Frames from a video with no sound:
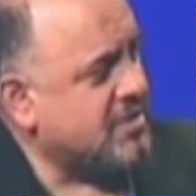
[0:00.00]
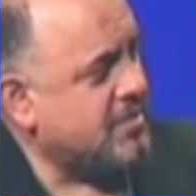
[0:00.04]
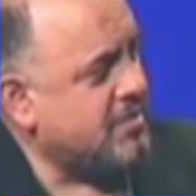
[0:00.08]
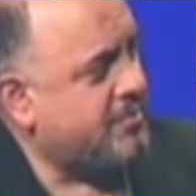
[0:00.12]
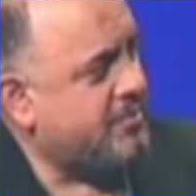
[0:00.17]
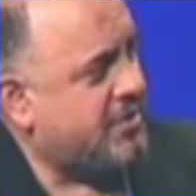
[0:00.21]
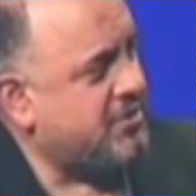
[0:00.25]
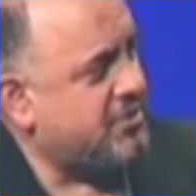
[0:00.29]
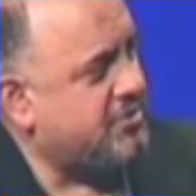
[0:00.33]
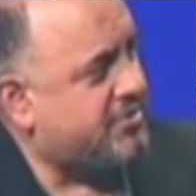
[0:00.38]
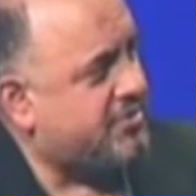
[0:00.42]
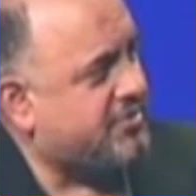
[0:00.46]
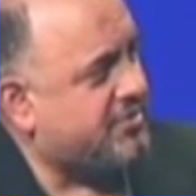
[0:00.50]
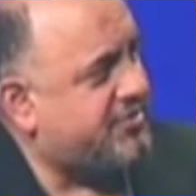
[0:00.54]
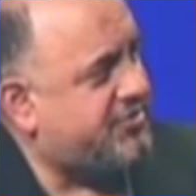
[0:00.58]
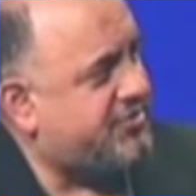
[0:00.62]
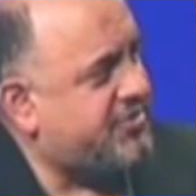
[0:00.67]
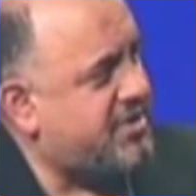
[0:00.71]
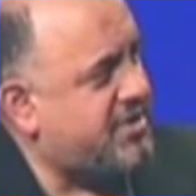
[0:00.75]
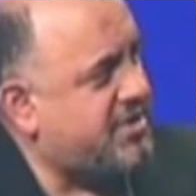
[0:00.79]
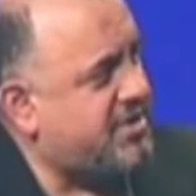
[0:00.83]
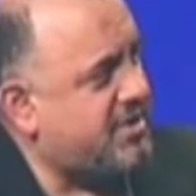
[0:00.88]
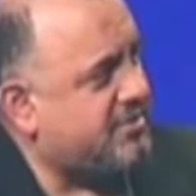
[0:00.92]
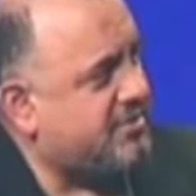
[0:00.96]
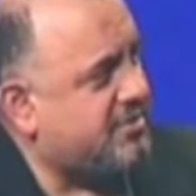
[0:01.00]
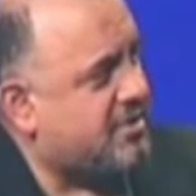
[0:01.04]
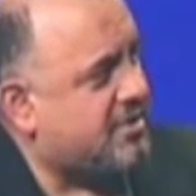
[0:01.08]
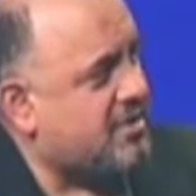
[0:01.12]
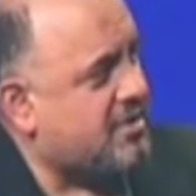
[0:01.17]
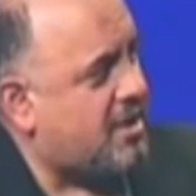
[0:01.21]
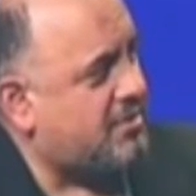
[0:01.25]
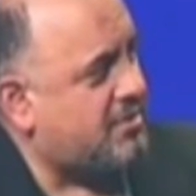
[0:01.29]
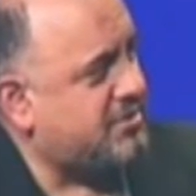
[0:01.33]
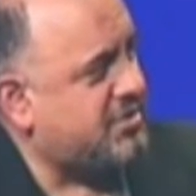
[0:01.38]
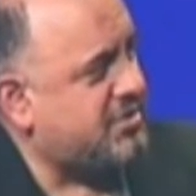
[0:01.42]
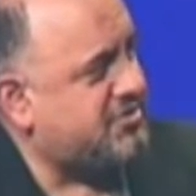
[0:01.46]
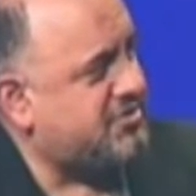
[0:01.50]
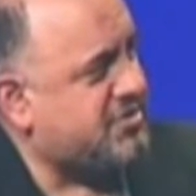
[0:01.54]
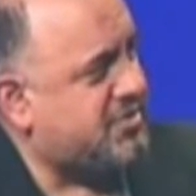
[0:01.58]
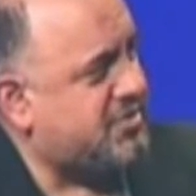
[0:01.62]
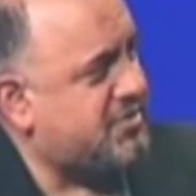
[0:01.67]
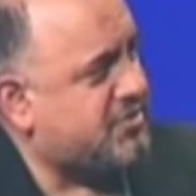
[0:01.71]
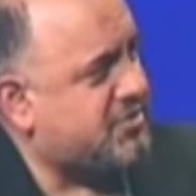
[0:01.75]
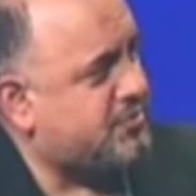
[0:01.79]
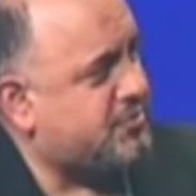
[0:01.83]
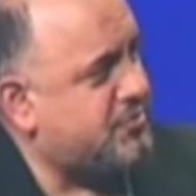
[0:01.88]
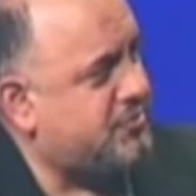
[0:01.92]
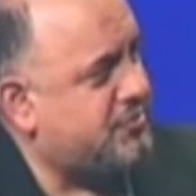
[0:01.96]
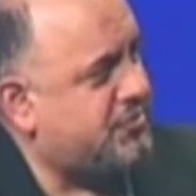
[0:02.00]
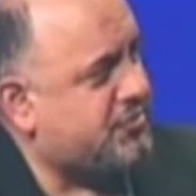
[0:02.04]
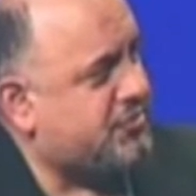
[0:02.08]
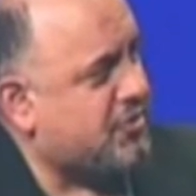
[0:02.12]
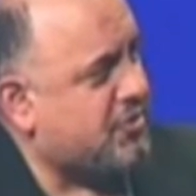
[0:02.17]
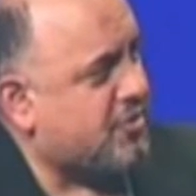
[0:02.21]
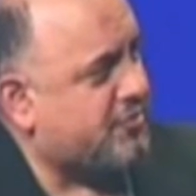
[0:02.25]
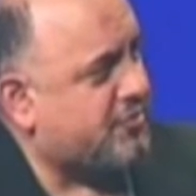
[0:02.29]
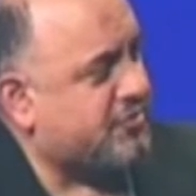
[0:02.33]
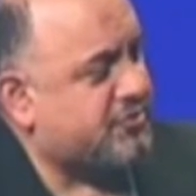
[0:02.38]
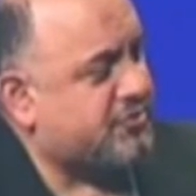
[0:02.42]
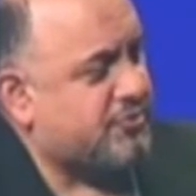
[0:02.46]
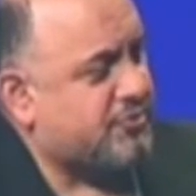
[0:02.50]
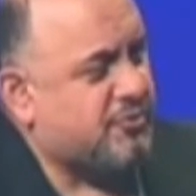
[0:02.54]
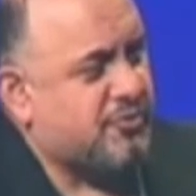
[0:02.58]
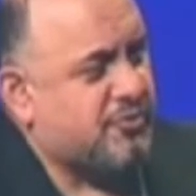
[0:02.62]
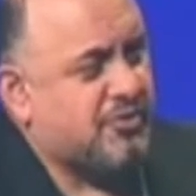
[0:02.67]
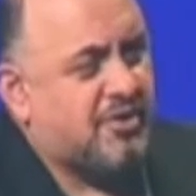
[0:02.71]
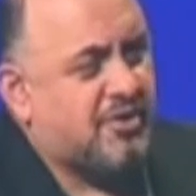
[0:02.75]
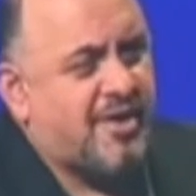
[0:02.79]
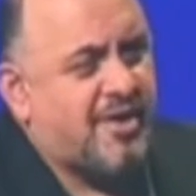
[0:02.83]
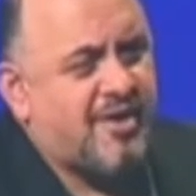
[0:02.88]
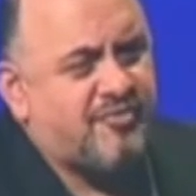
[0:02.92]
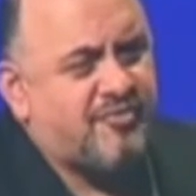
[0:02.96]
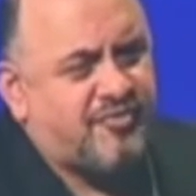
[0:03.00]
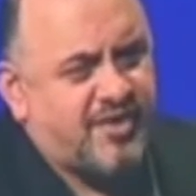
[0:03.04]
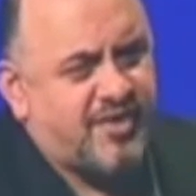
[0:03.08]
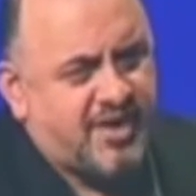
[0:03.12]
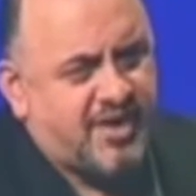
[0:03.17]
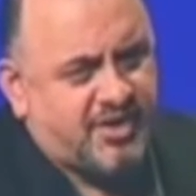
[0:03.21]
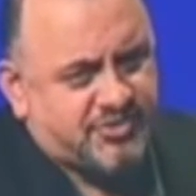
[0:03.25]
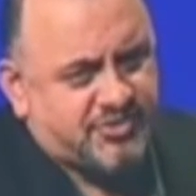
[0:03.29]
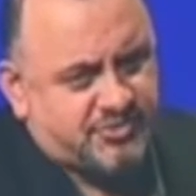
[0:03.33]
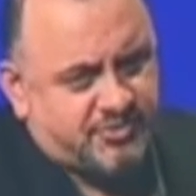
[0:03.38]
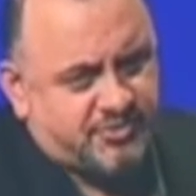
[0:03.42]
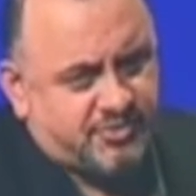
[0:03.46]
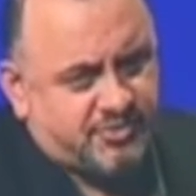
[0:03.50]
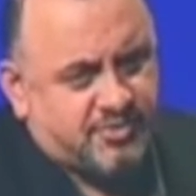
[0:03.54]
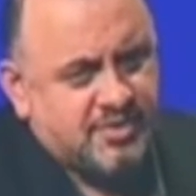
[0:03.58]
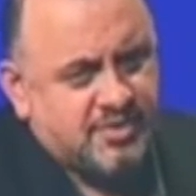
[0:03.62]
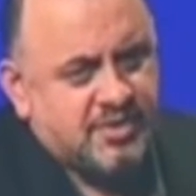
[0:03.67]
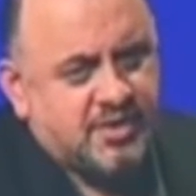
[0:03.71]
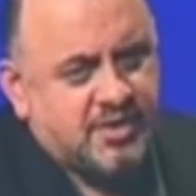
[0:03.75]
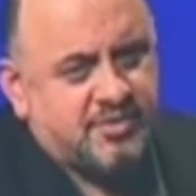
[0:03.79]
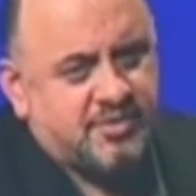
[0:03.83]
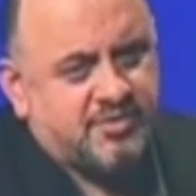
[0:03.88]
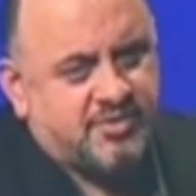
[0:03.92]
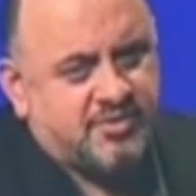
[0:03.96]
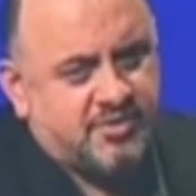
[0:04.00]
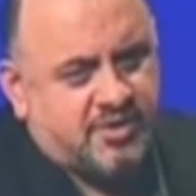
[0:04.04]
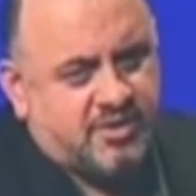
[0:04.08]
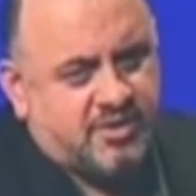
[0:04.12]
but you can see the colonies on the smooth surface grew a lot faster than the